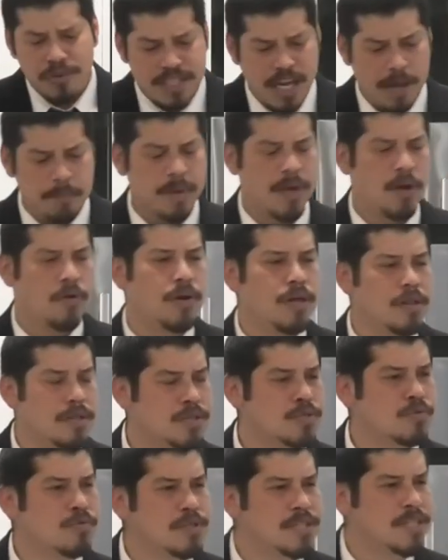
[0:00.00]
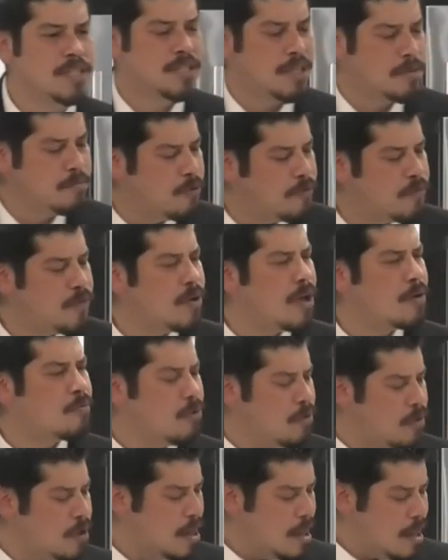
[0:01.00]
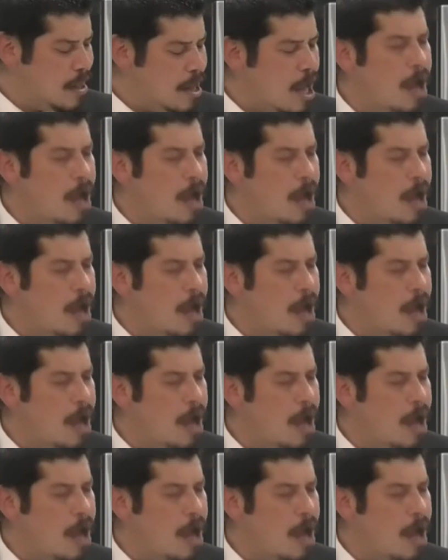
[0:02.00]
as a parent in the school system will feel like, well,